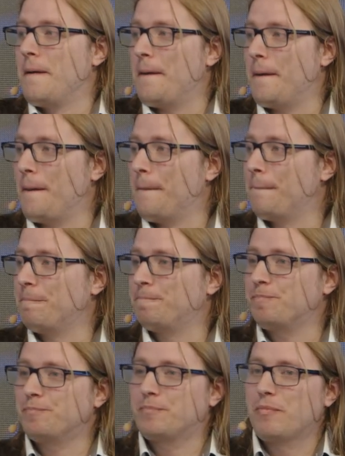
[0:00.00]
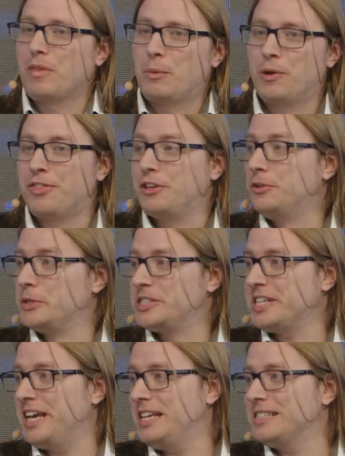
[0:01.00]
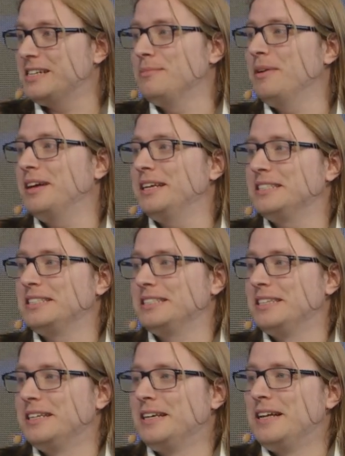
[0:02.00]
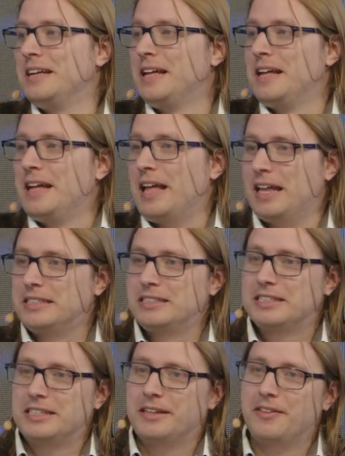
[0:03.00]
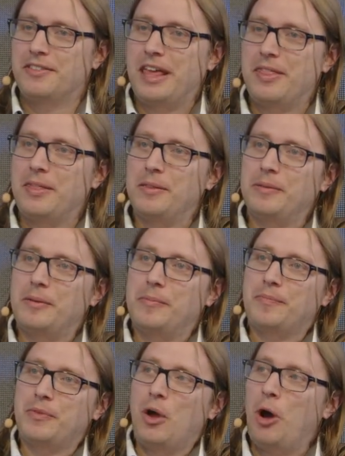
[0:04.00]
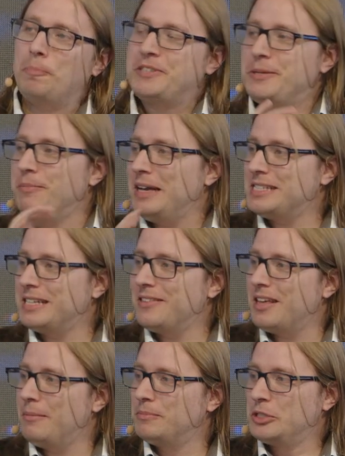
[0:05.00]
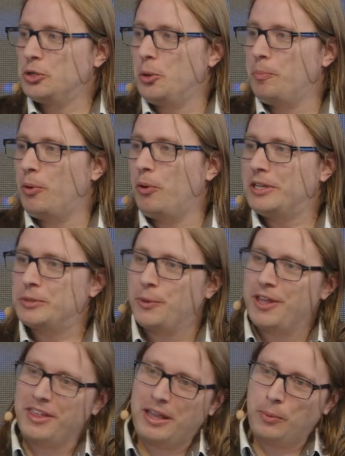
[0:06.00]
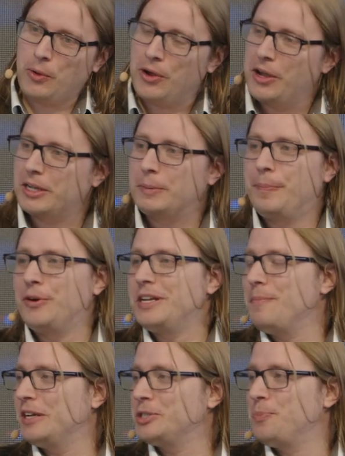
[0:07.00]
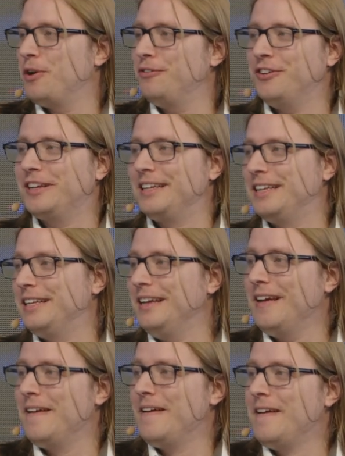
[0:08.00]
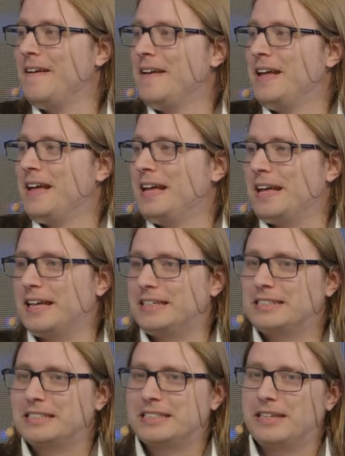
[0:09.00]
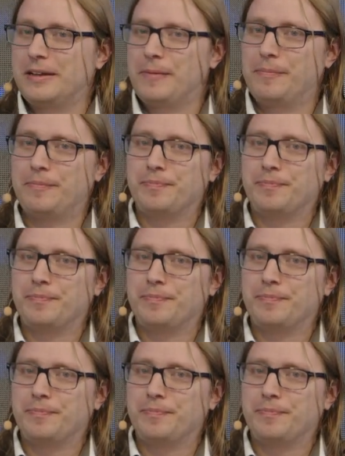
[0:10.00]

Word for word: um, with a use case in mind, and uh, then optimizing them to a point where they work pretty much perfectly. And um,